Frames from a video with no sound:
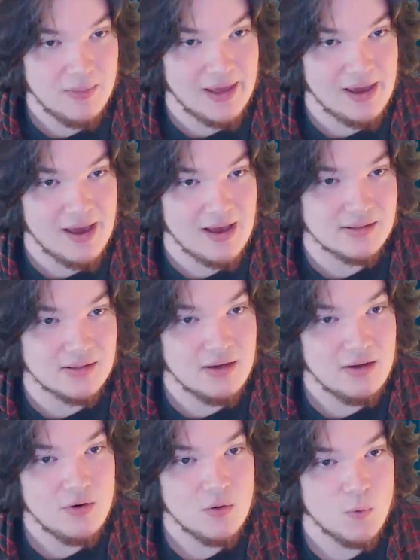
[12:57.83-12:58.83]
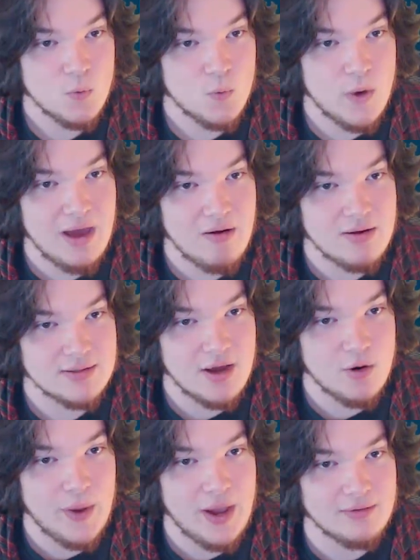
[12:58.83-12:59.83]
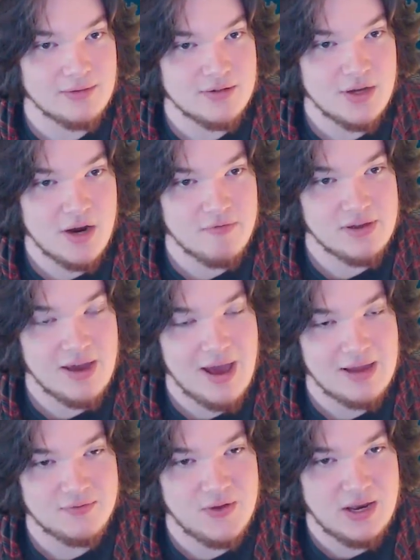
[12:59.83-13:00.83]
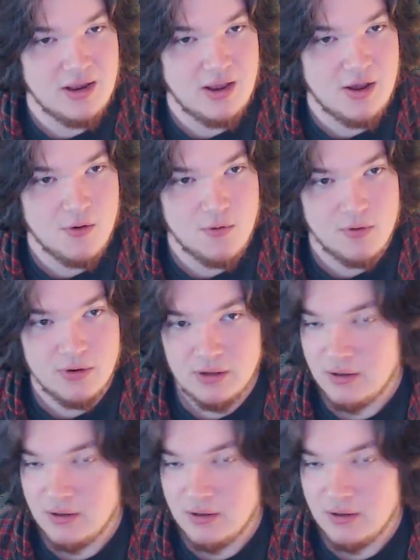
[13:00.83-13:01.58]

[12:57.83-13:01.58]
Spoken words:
They ask, where is our well-deserved cat video?